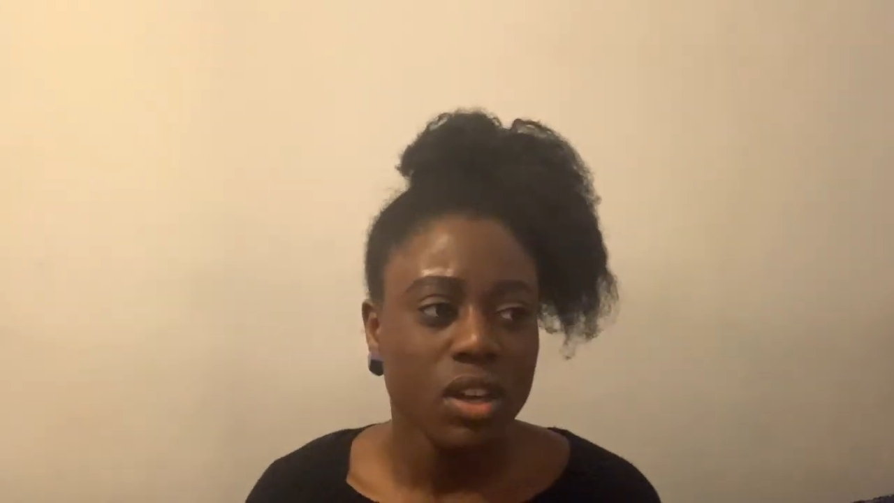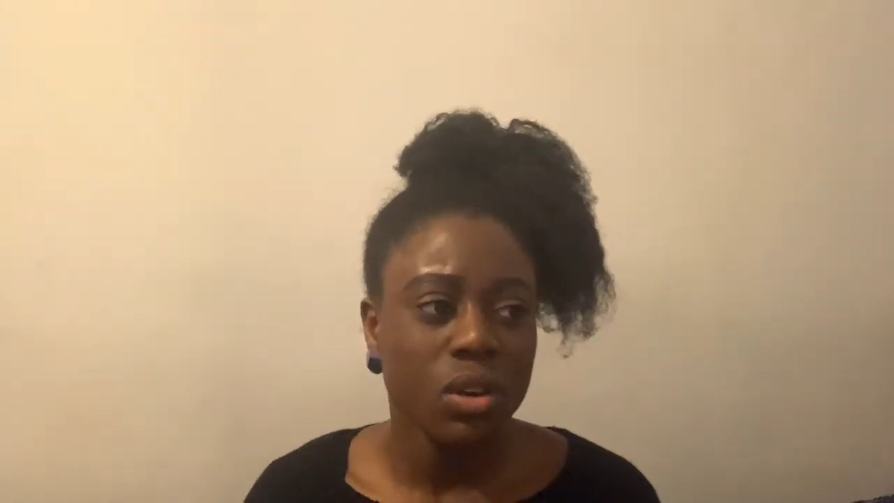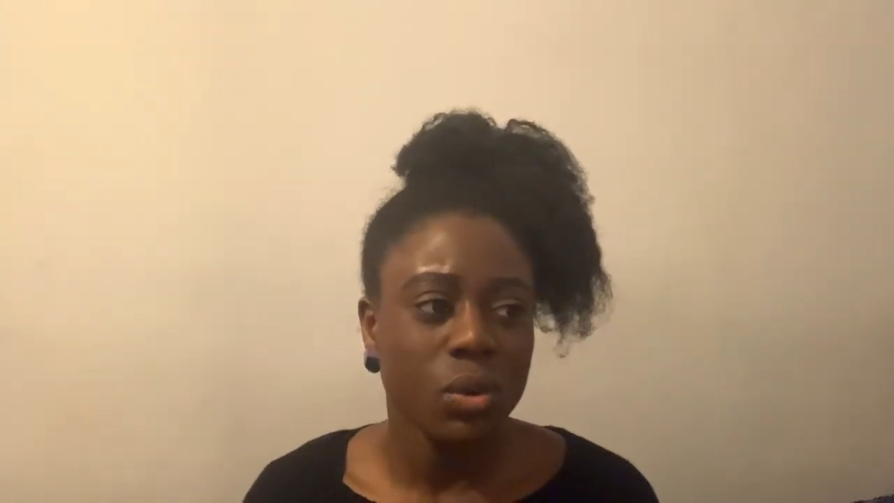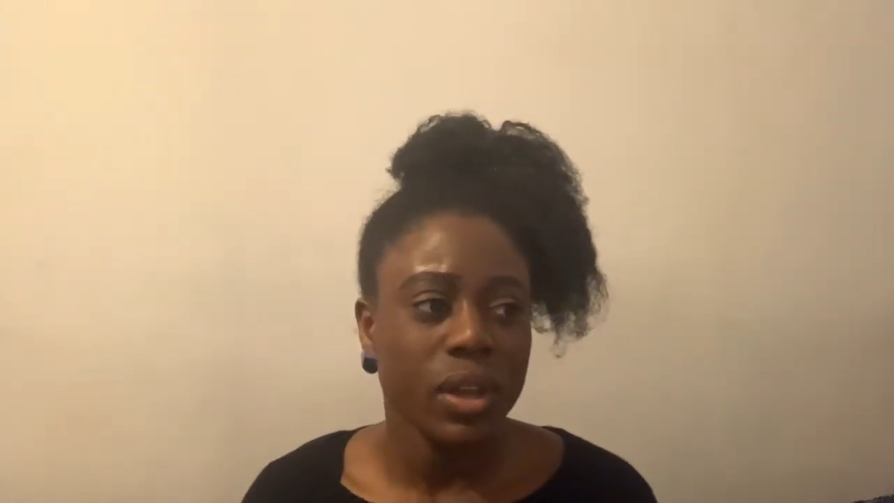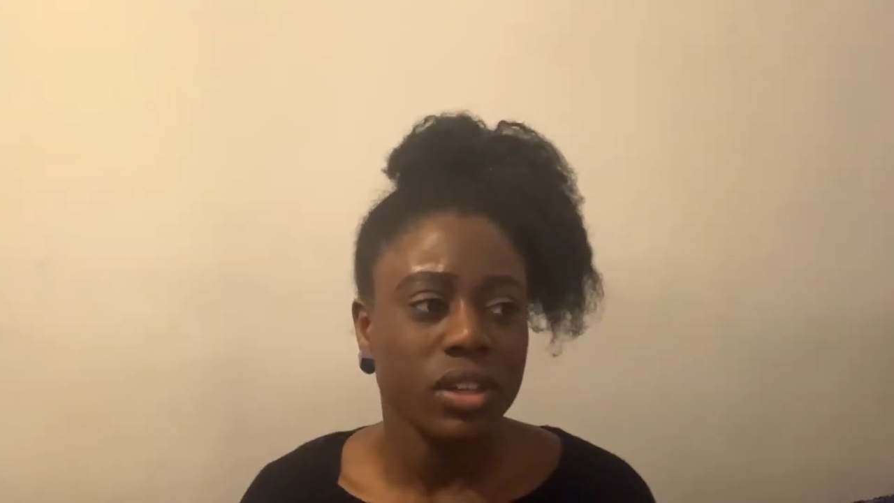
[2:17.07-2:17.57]

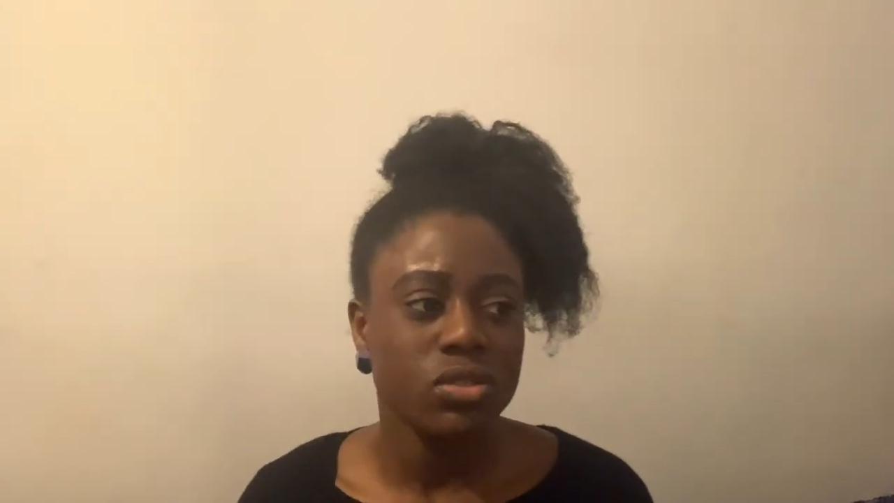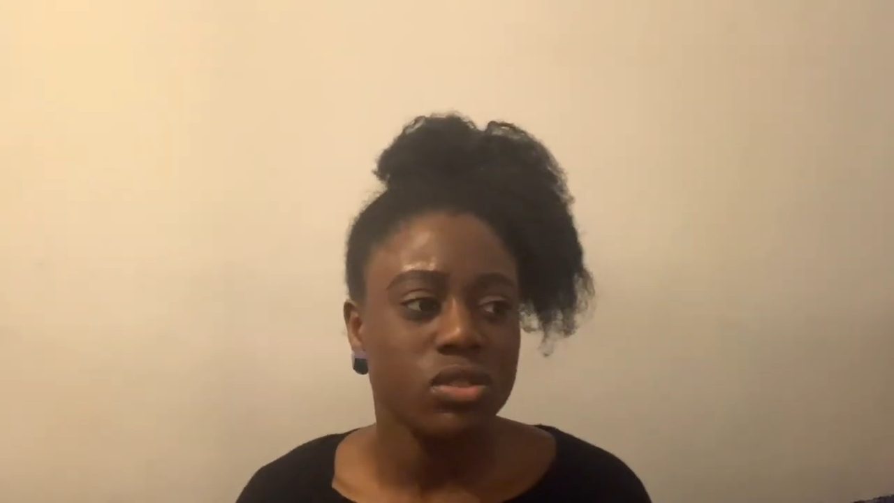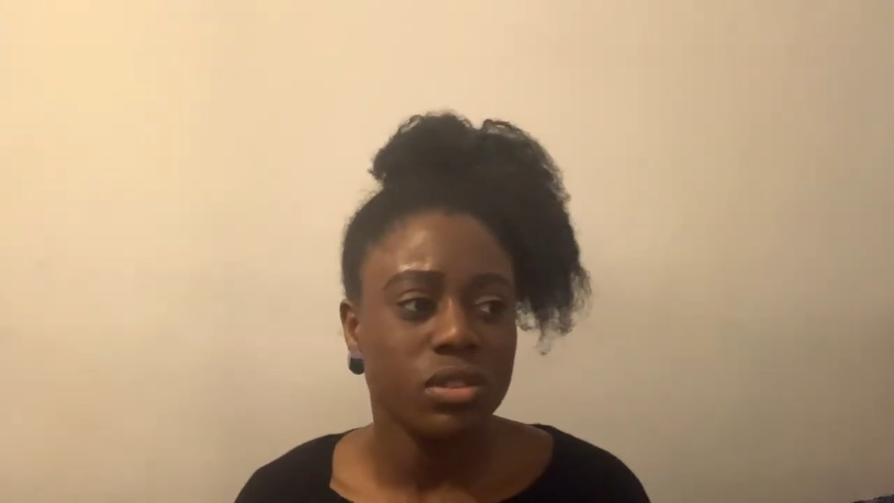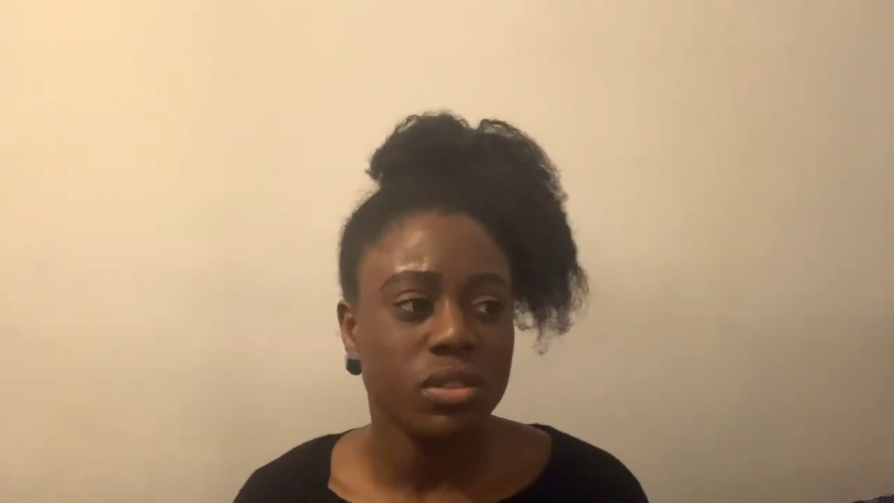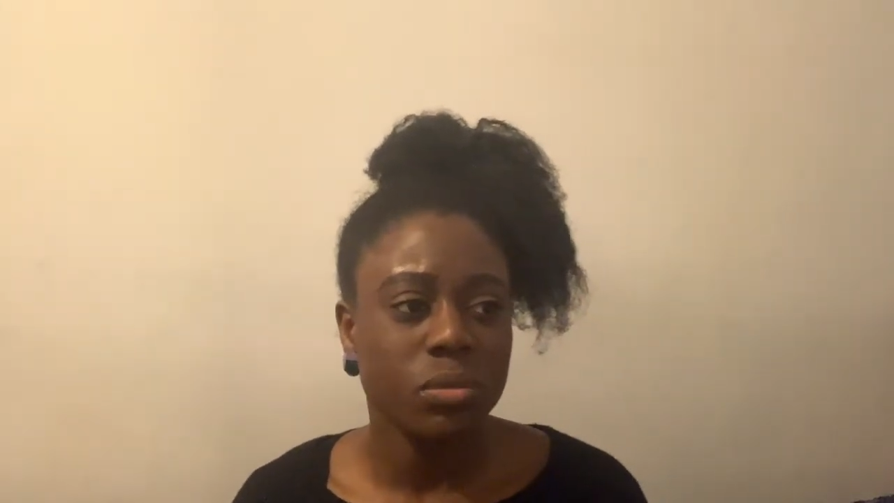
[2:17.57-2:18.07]
Or like
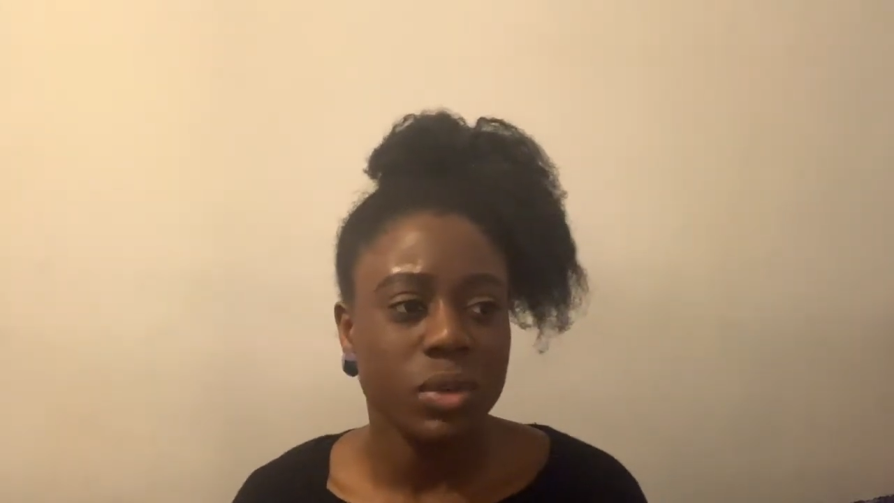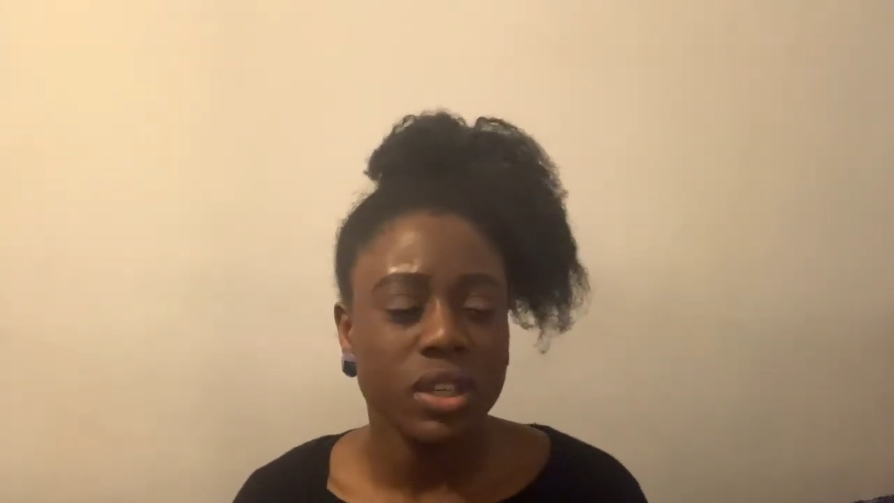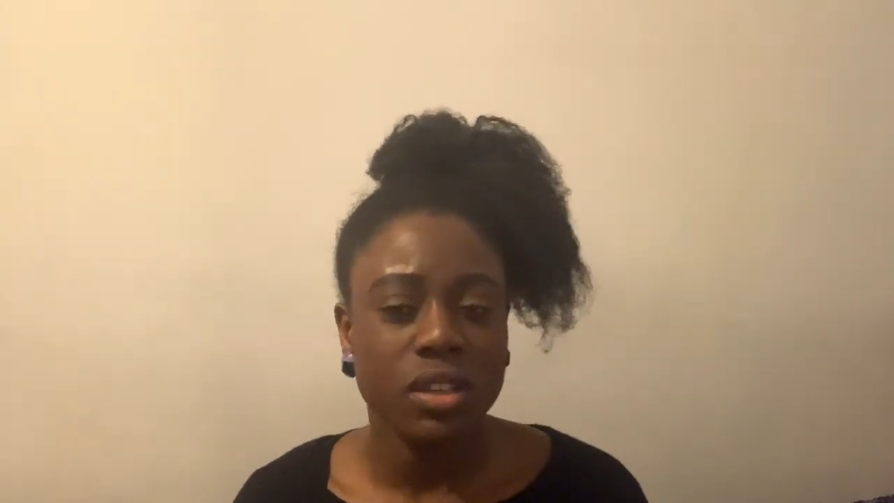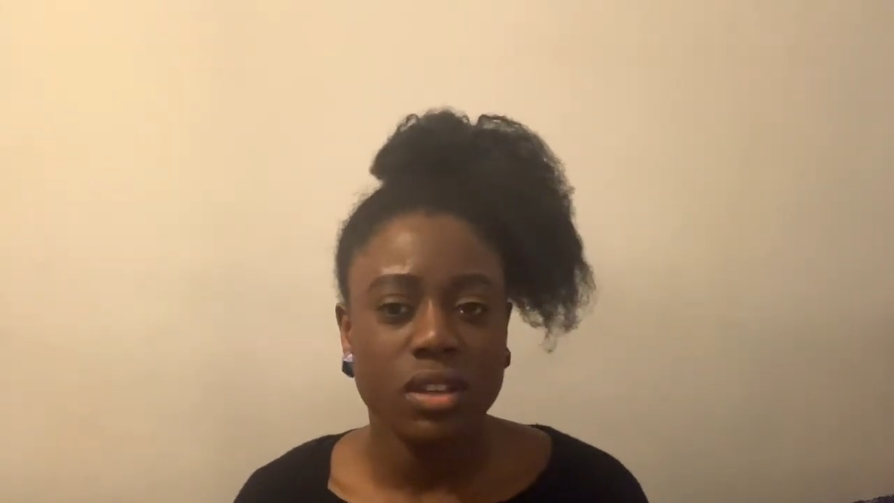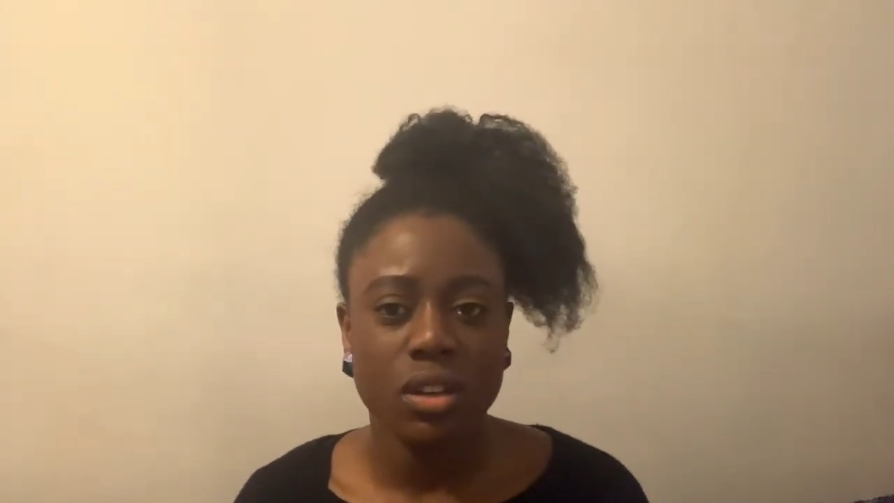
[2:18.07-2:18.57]
during the
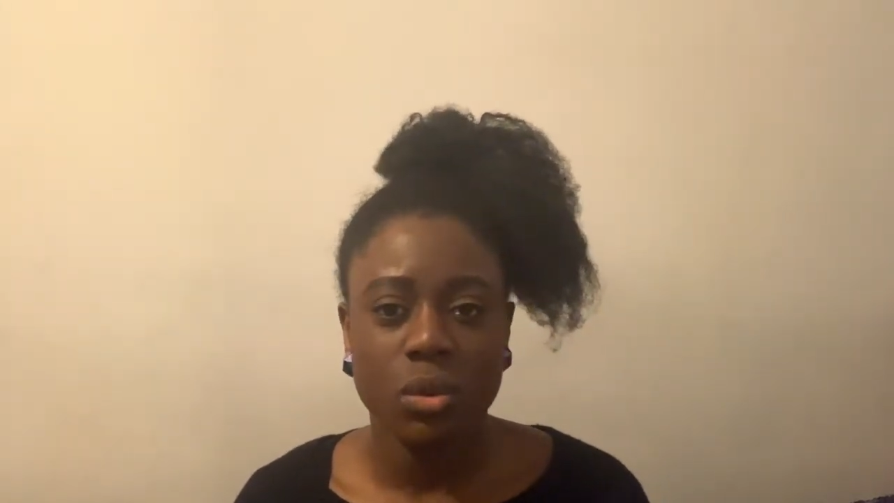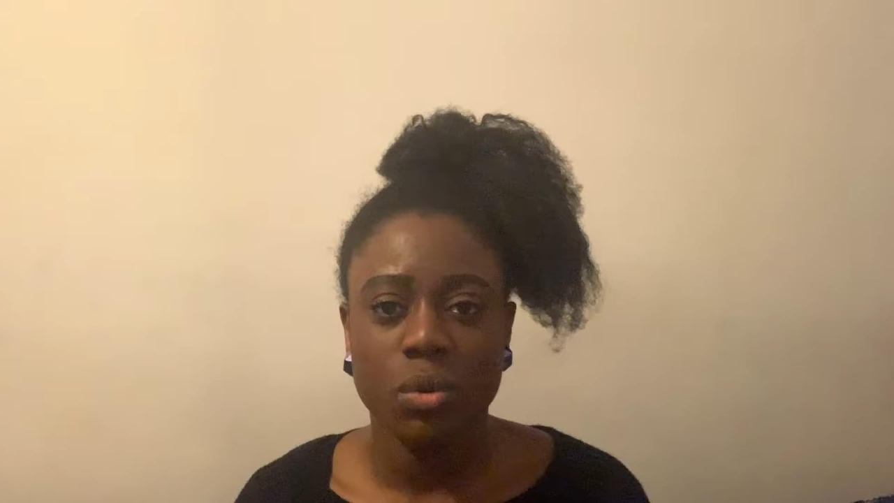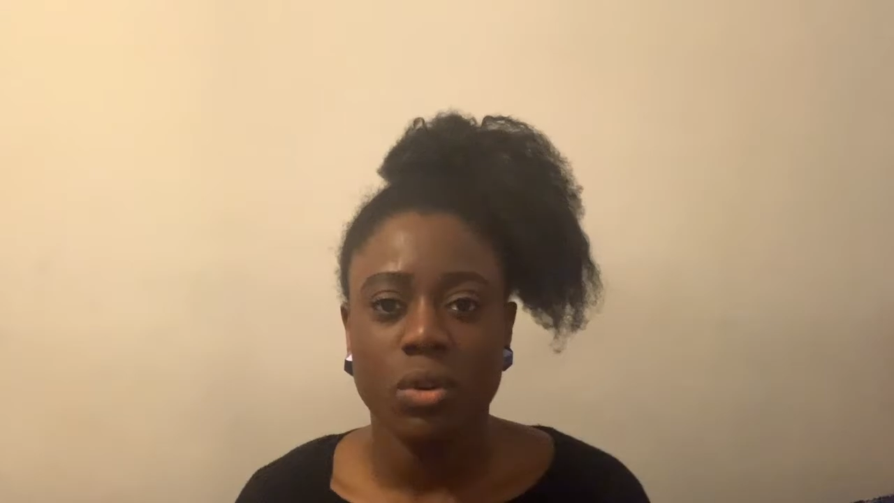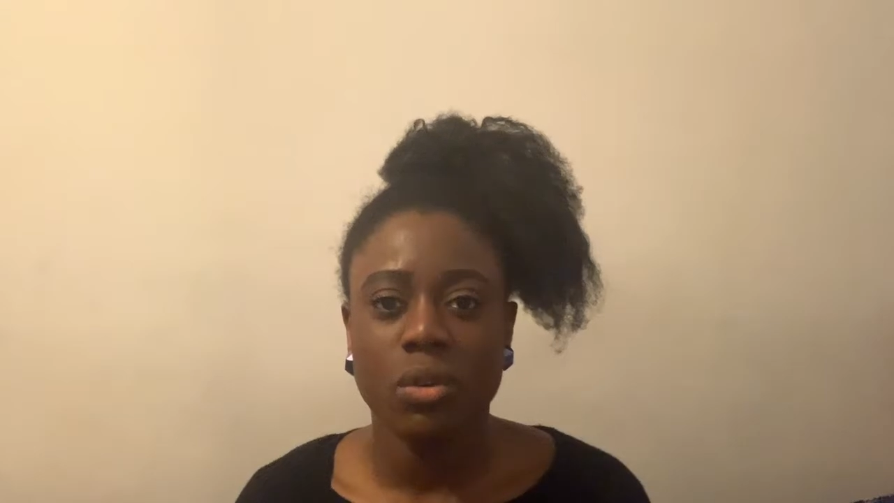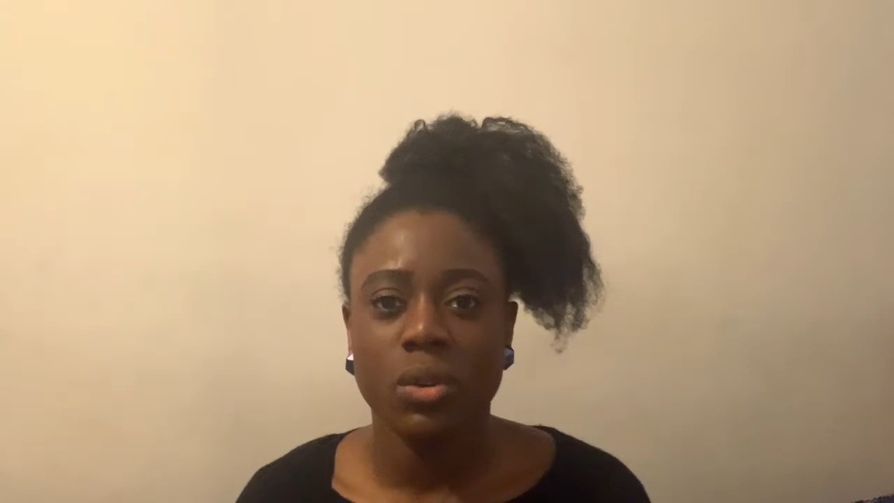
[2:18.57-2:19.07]
week,
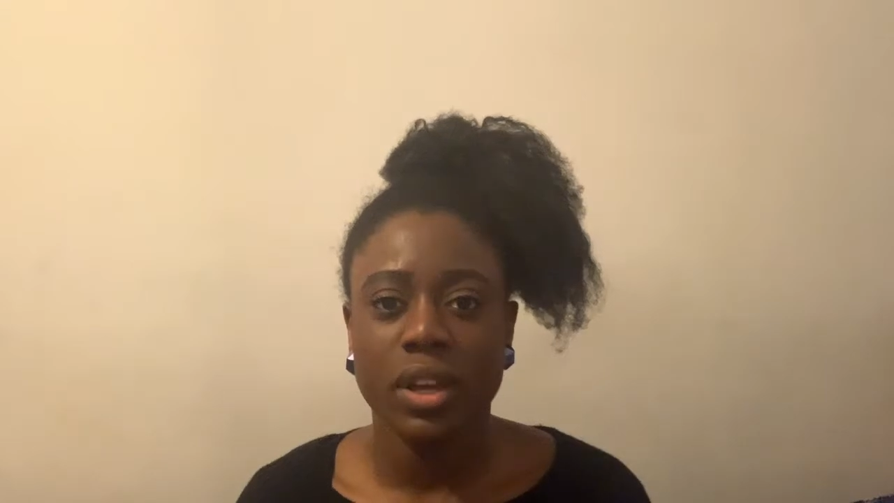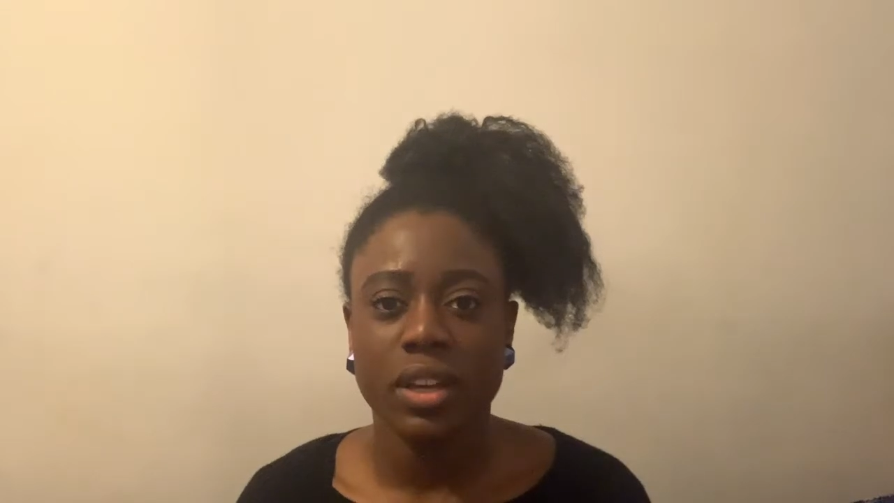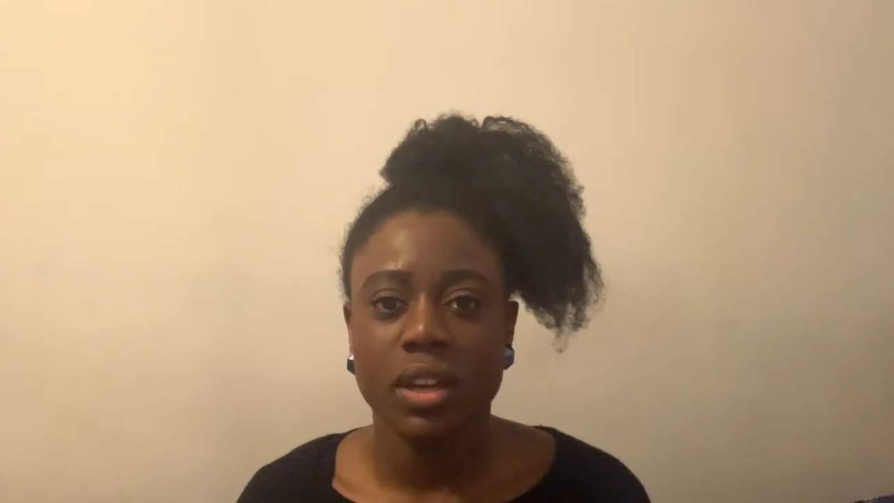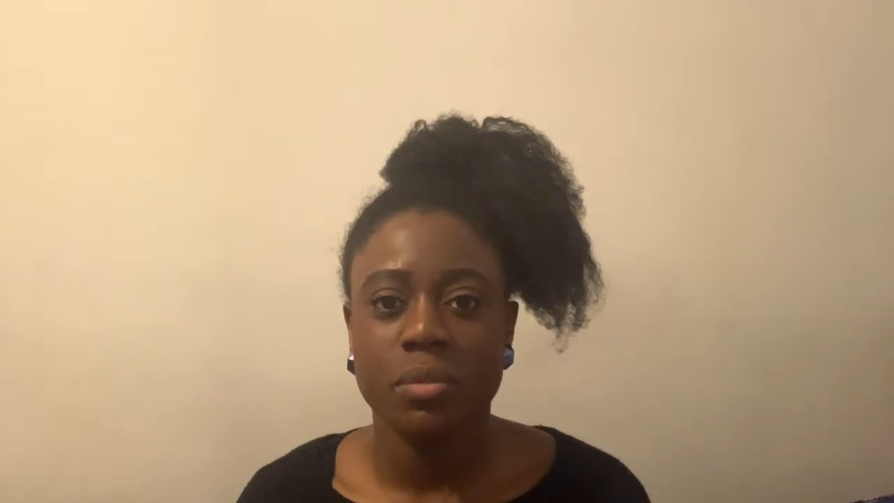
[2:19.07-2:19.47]
or like